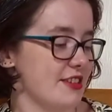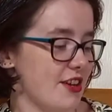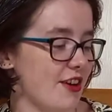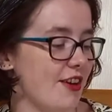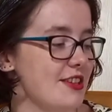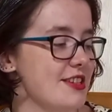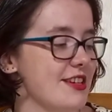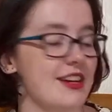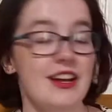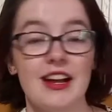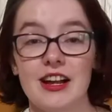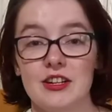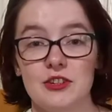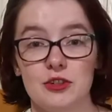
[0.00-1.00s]
called
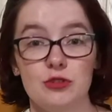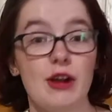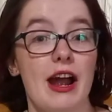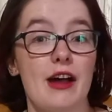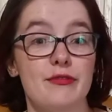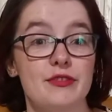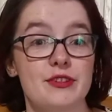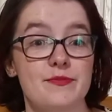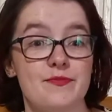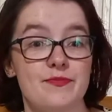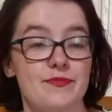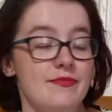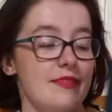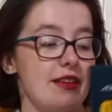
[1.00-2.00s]
Craft.
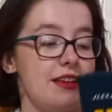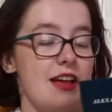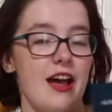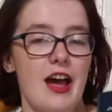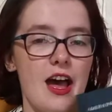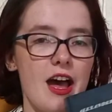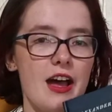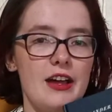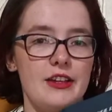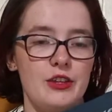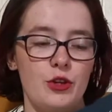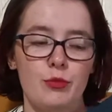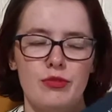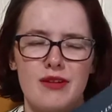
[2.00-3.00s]

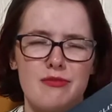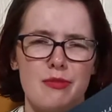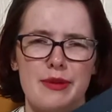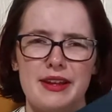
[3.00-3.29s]
You can probably